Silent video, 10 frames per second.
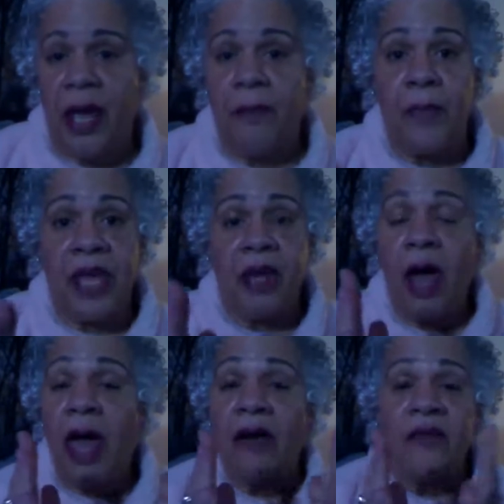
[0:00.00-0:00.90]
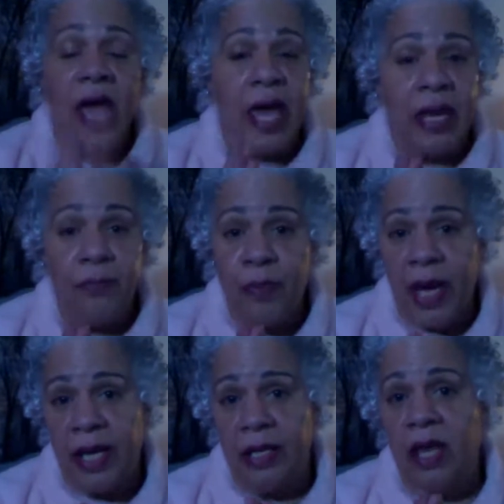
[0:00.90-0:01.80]
I may not have
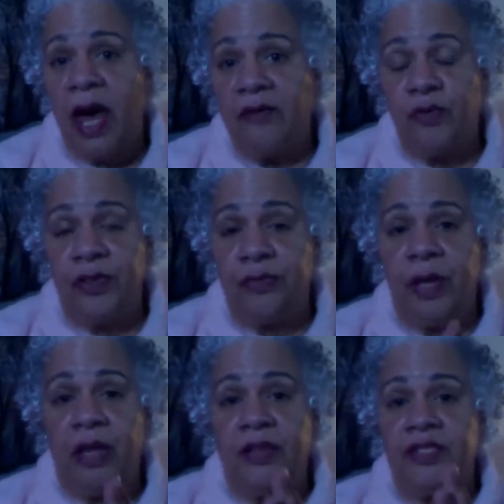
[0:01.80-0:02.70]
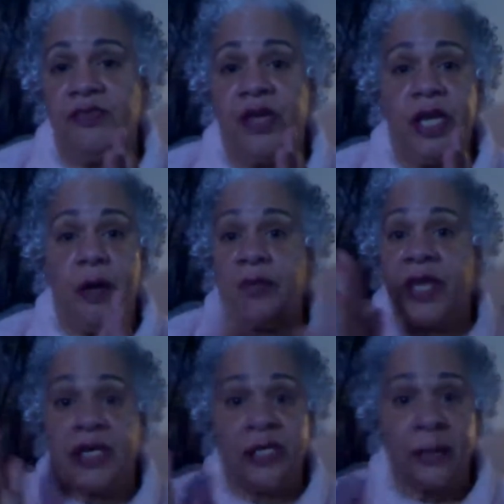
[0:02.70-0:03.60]
anybody live with me on this video, but
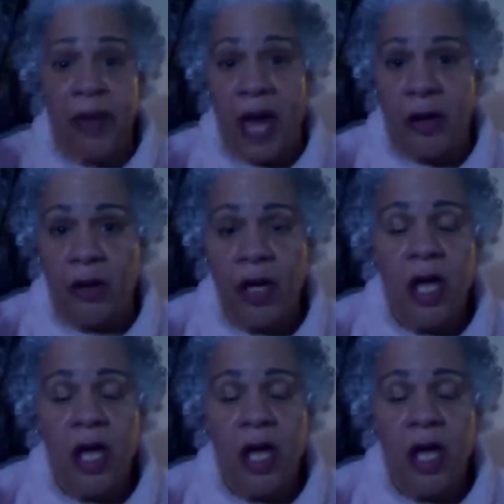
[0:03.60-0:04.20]
that doesn't matter.